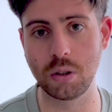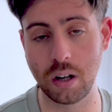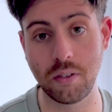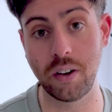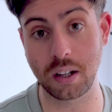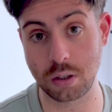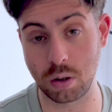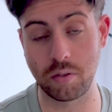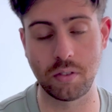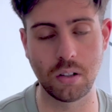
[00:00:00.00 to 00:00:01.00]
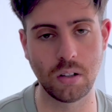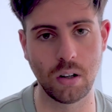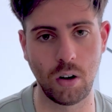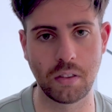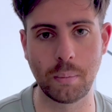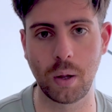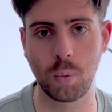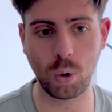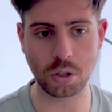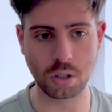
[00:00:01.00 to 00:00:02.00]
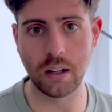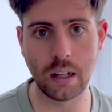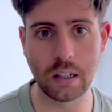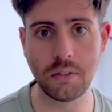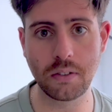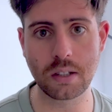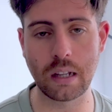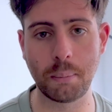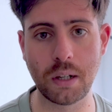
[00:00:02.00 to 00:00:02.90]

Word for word: good effects of the of the mouthwash. And the fifth step